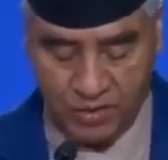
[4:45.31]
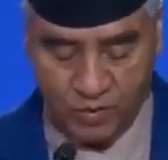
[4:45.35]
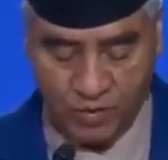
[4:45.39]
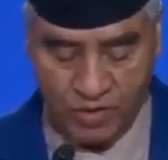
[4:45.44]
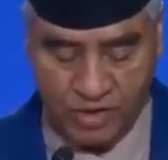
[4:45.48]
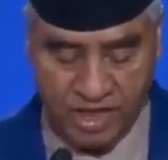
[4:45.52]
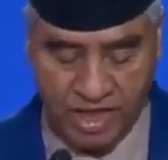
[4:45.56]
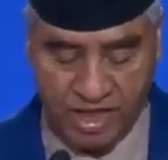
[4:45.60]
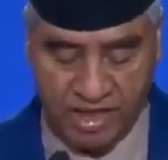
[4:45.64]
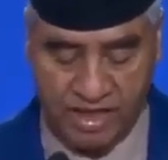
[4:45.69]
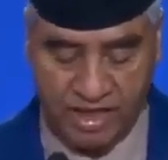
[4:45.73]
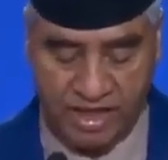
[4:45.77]

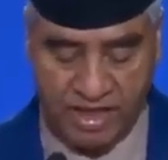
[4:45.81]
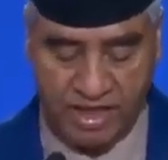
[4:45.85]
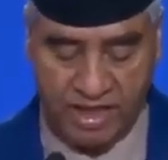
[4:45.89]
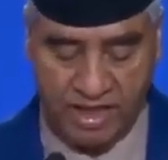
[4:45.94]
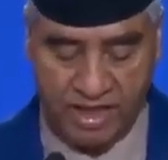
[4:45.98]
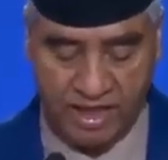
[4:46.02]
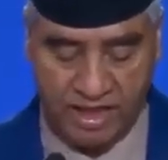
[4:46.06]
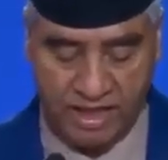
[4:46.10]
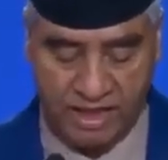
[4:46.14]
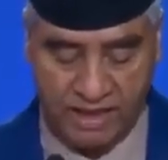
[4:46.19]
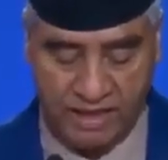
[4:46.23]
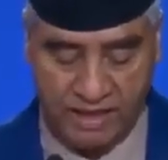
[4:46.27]
We agree
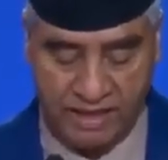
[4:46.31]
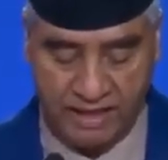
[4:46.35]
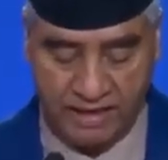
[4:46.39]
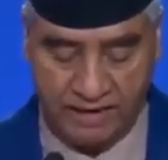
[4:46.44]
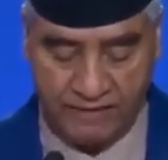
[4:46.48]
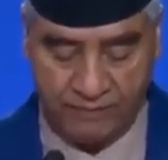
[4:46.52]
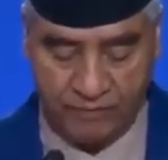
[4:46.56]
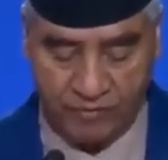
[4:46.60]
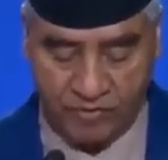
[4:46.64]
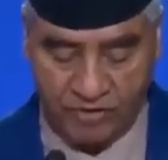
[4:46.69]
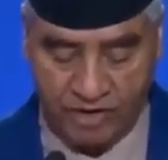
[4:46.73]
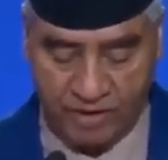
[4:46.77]

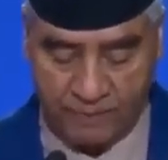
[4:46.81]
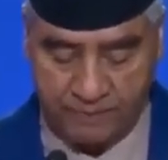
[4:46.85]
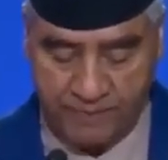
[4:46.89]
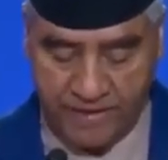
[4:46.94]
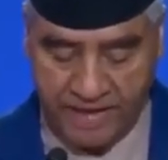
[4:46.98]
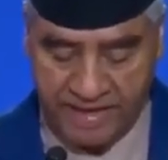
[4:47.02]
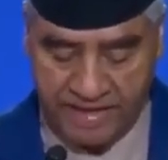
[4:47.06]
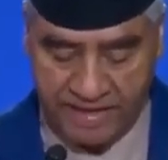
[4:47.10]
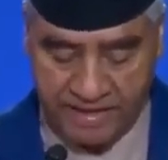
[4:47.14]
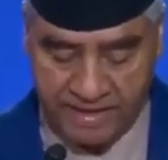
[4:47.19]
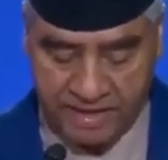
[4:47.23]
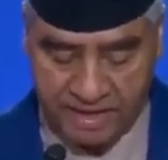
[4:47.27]
the
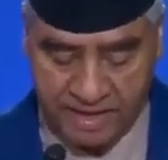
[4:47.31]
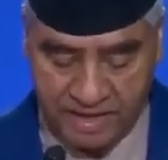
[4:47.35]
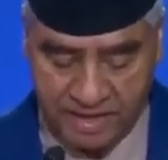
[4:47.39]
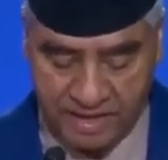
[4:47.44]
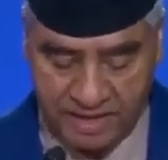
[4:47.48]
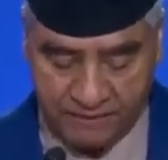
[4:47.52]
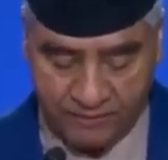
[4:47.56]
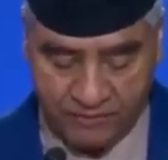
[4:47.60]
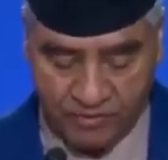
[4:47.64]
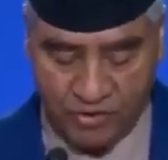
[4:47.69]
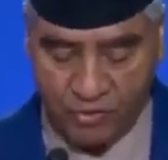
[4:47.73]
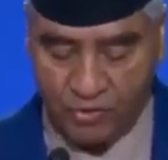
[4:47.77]
parties
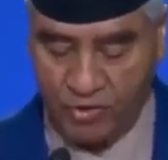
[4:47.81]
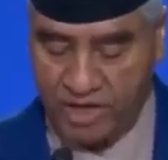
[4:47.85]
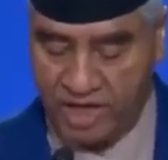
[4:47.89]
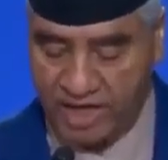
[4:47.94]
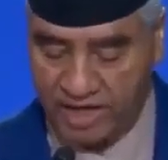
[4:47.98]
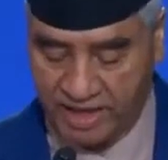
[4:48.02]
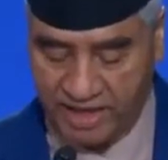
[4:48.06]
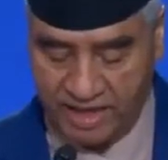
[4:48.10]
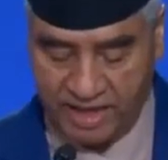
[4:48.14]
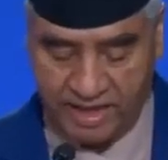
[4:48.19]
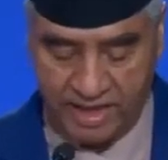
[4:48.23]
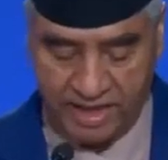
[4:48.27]

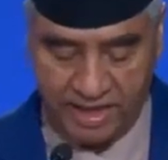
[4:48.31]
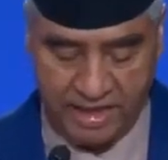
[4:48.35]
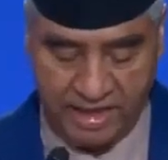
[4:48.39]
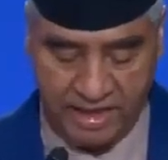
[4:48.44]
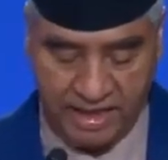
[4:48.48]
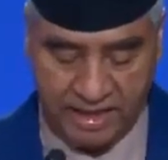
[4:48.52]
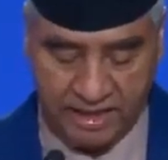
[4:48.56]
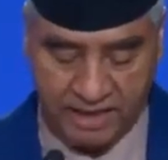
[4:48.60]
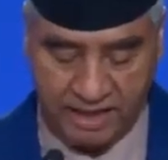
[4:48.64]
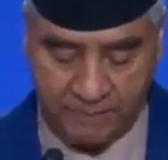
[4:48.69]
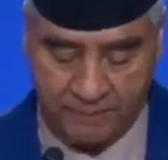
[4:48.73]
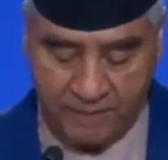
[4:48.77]

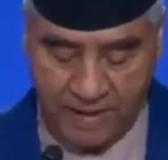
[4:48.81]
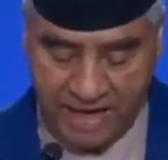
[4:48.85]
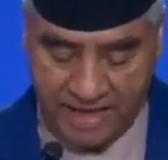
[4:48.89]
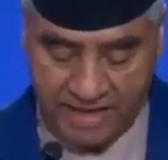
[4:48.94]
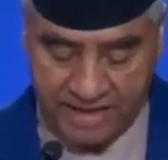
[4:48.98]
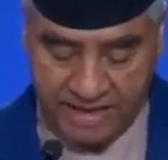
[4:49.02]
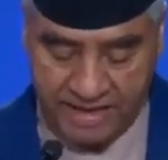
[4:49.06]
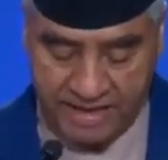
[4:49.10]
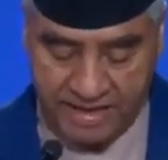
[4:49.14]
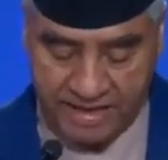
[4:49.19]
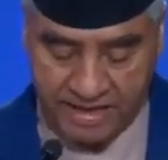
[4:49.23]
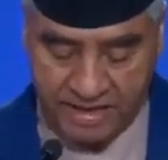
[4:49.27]

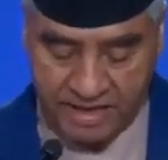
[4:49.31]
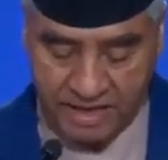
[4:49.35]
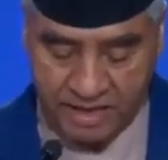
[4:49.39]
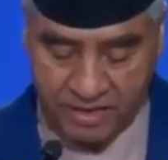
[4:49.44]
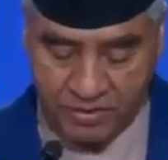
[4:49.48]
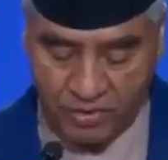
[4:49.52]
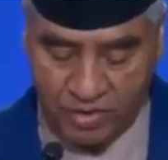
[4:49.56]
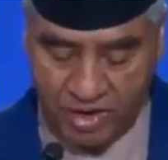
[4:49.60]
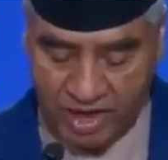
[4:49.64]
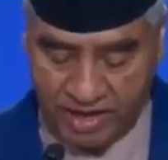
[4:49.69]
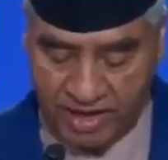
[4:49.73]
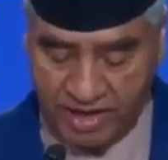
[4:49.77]

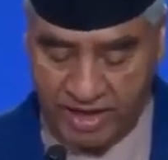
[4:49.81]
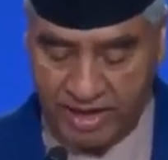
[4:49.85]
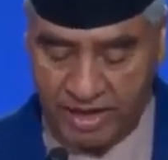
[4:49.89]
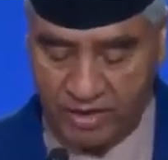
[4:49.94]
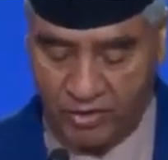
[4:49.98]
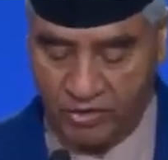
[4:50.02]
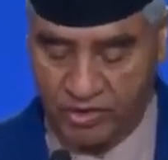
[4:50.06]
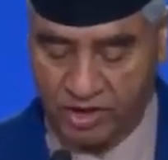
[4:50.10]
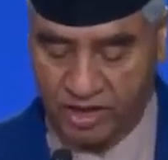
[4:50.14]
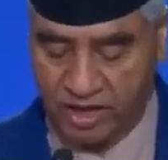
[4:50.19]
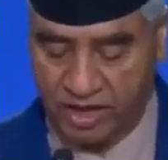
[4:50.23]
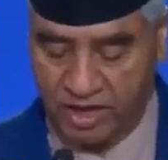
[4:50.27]
to agree
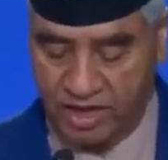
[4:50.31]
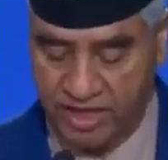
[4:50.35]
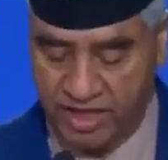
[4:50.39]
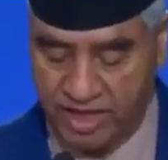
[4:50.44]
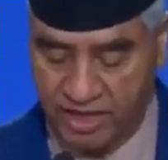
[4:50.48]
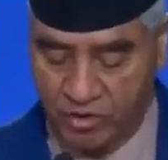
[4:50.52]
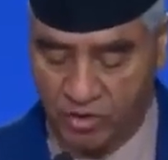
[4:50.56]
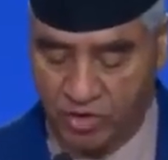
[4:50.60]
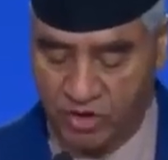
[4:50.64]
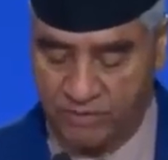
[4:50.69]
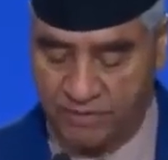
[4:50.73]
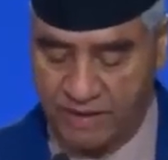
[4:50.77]
on the
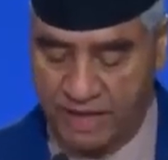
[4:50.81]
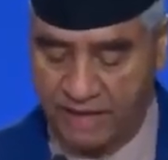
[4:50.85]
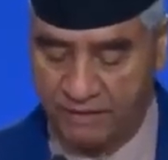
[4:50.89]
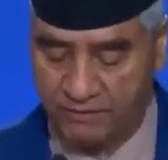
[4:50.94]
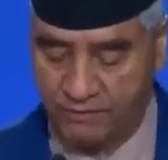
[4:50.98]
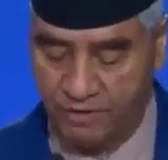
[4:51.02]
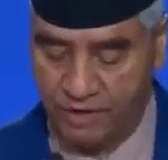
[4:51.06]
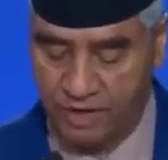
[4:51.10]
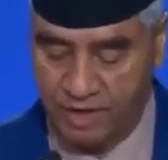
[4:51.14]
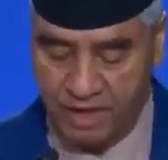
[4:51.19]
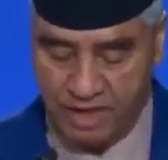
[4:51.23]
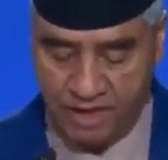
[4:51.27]
clear
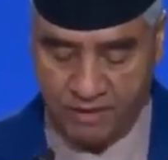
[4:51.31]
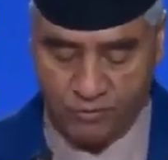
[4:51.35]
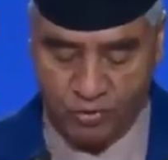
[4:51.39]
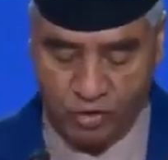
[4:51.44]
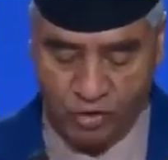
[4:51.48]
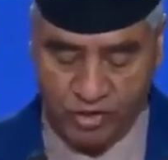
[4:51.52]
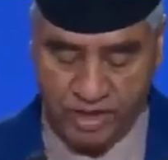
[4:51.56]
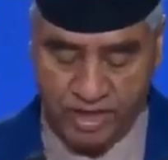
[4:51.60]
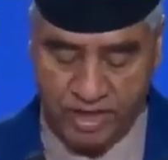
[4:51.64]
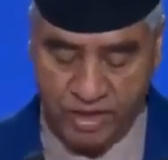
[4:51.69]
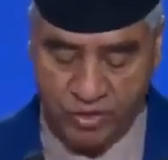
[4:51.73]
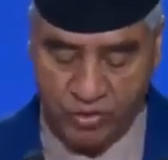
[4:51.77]
roadmap
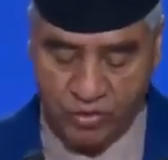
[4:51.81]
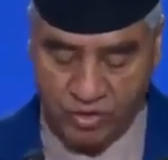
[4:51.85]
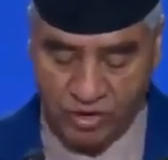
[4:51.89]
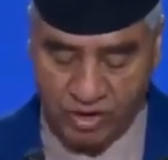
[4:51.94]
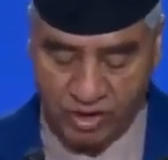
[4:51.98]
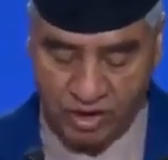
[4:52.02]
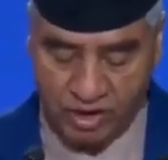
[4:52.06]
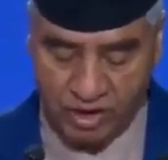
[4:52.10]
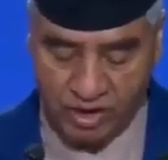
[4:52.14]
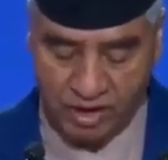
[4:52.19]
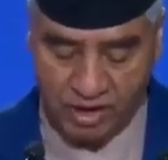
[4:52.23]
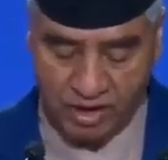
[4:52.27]
for a new
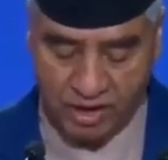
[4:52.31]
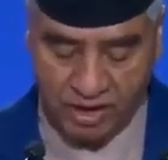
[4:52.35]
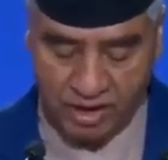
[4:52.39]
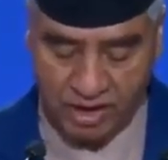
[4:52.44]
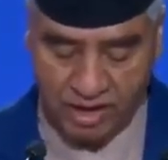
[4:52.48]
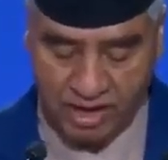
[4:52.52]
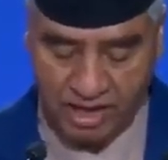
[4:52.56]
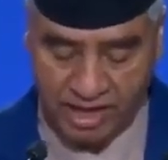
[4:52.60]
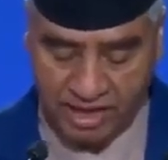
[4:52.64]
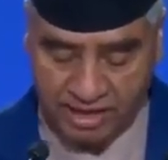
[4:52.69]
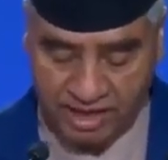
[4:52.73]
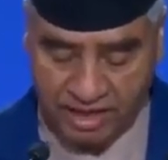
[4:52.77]

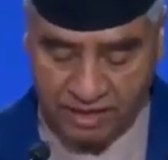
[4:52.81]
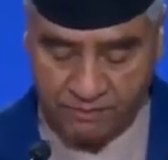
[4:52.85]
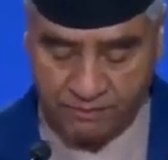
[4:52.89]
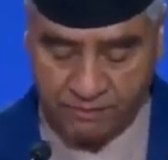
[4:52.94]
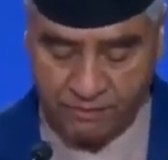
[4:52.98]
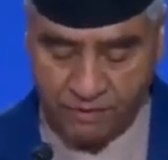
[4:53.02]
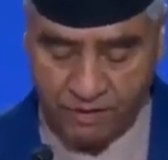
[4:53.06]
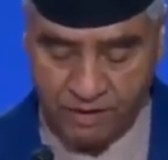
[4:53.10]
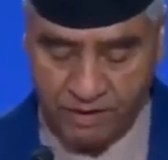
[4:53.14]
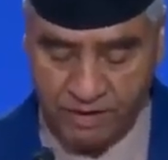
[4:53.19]
collective,